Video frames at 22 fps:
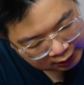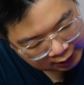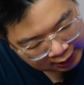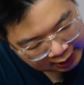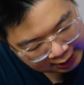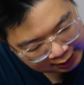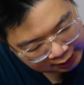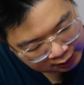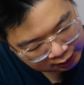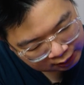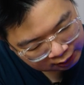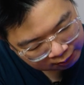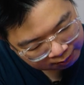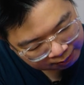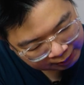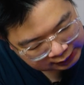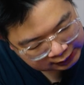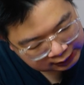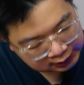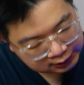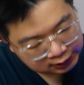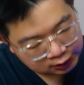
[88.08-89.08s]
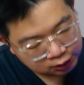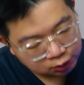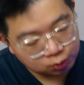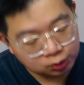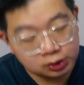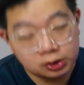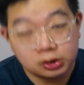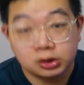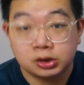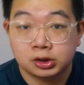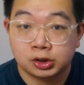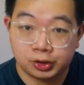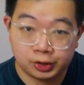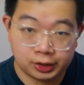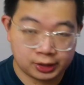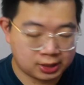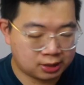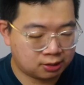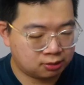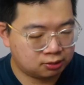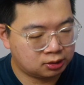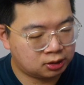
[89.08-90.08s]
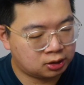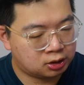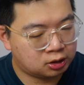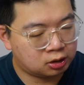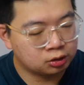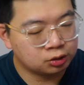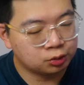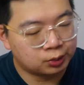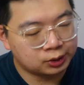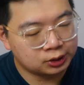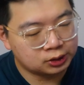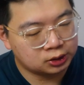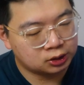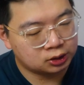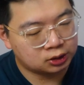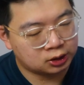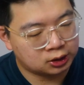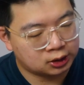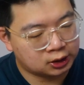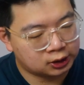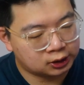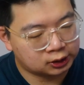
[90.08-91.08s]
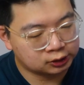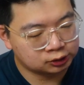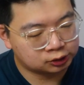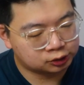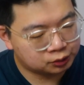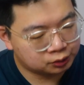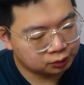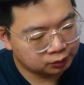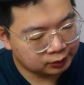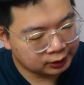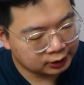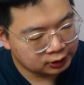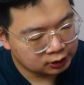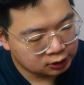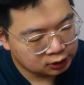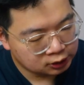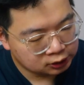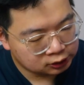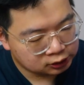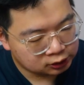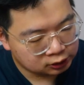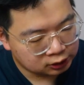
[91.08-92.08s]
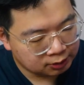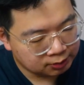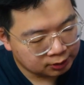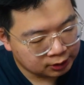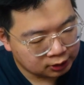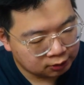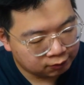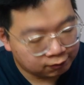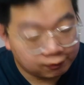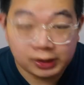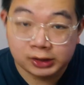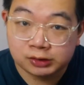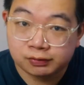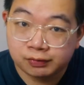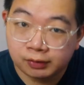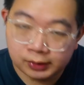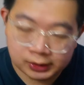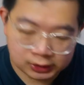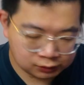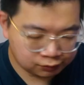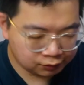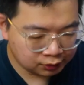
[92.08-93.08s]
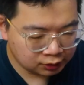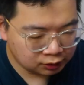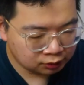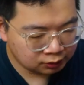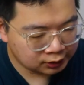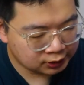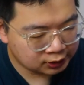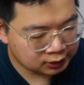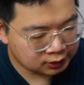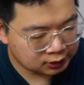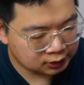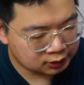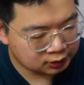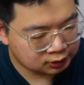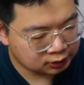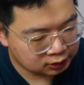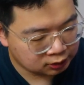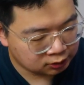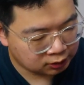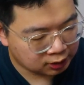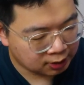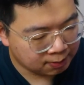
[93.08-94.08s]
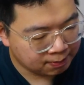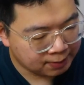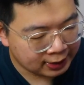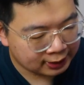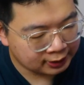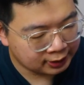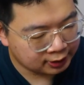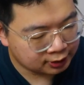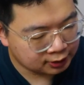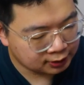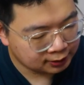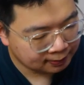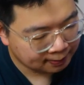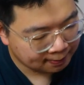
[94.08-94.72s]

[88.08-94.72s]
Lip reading: and basically you want to turn it up, or you want to unscrew it. So let me fast forward this video and I'll come back later.